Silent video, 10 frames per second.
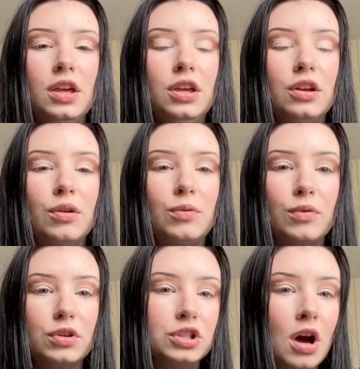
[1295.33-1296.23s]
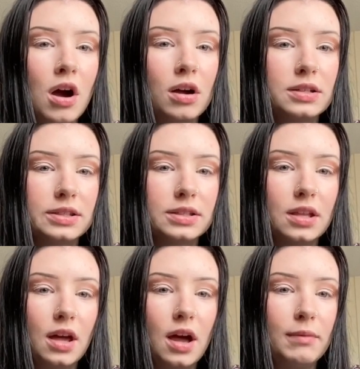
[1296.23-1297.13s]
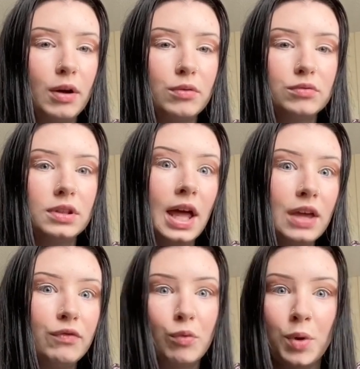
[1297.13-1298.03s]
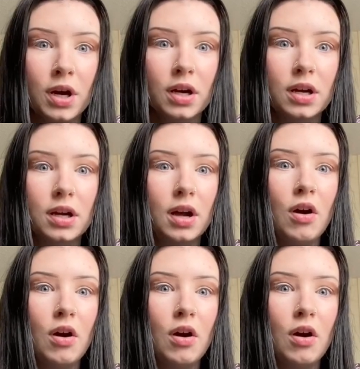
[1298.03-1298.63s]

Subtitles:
you know, talks about life, work,